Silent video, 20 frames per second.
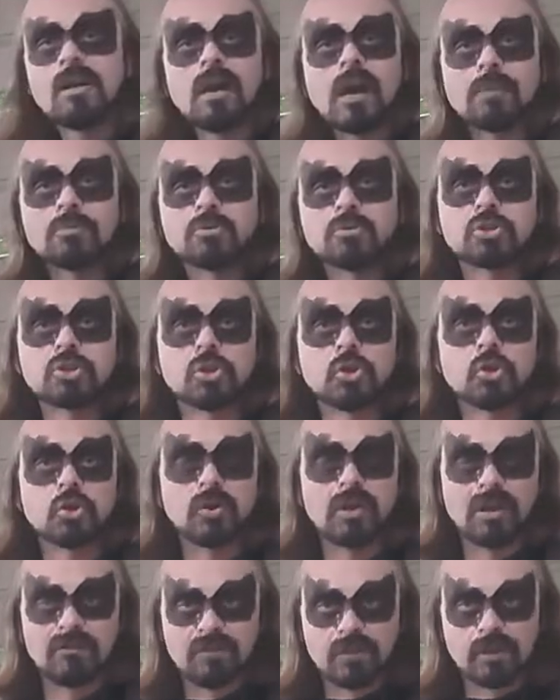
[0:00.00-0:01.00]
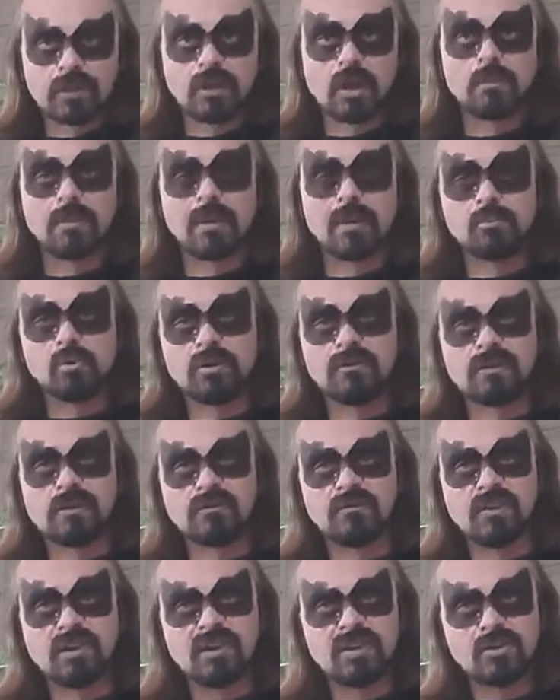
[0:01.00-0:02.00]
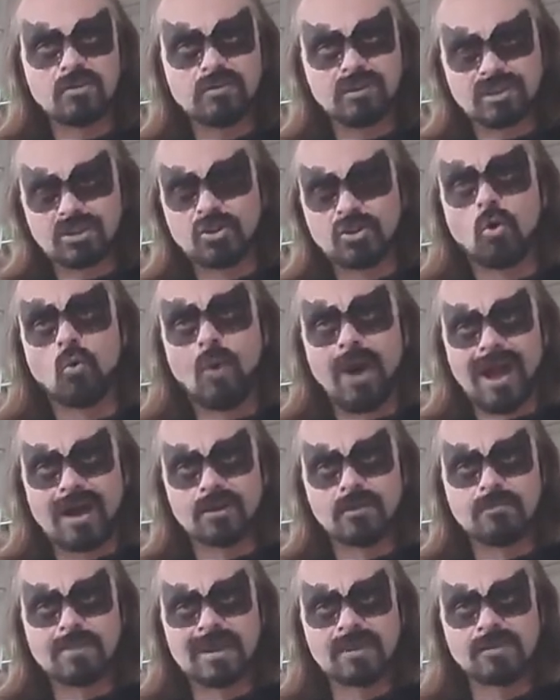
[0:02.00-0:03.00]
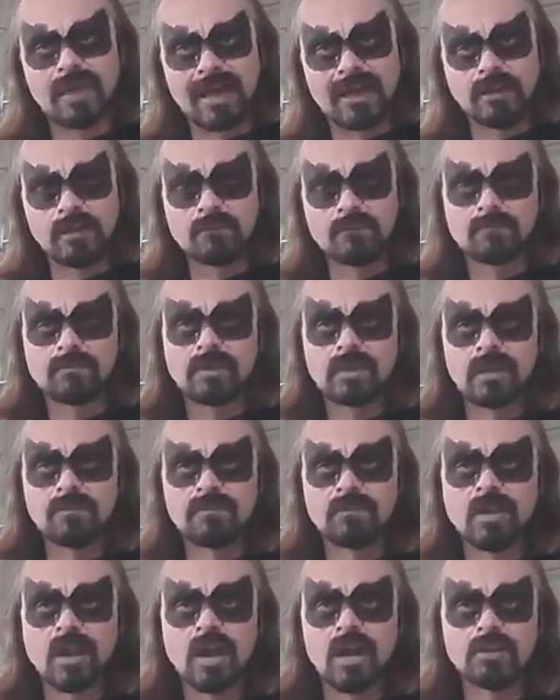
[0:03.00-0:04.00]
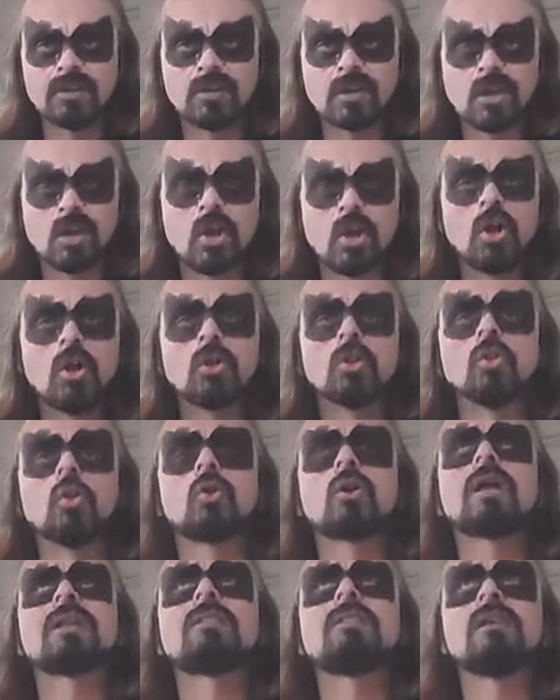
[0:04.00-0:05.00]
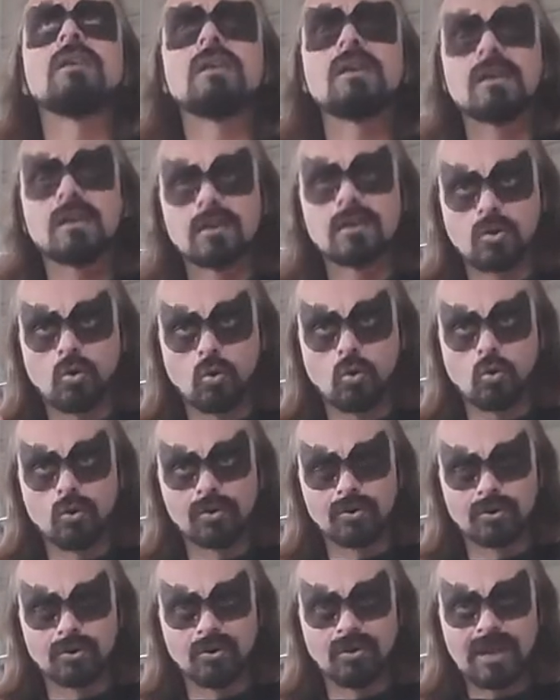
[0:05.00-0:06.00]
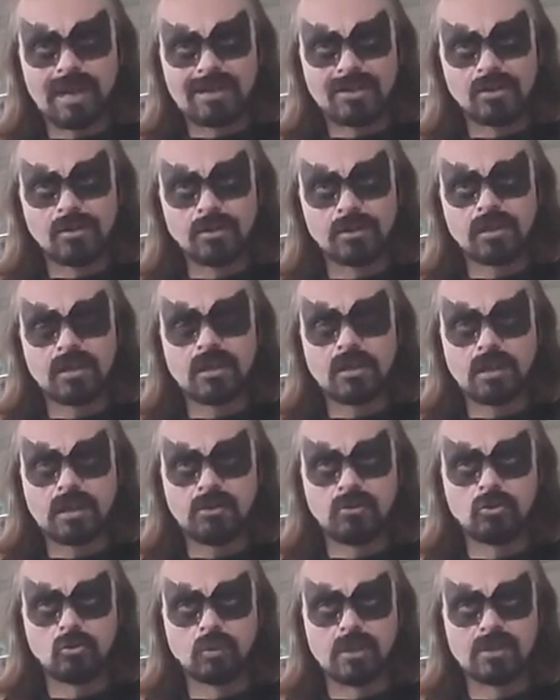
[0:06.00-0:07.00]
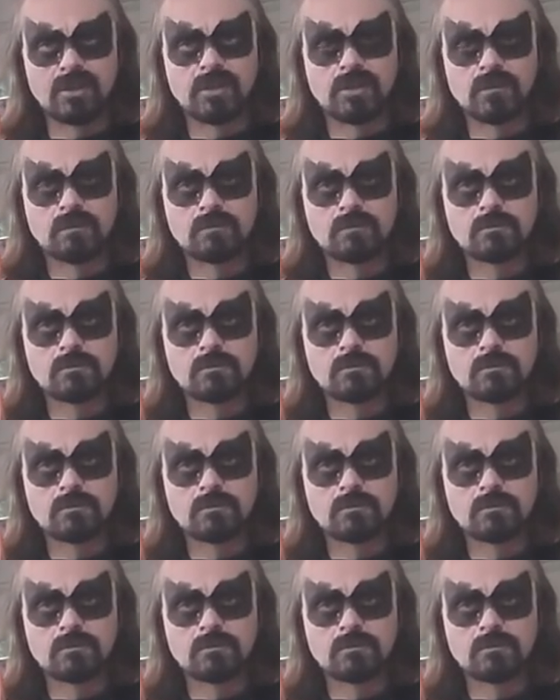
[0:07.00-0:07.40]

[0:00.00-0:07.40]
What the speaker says: I'm sure if you saw my previous videos, you know how to make that. If not, look at the corner and you'll see a link to it.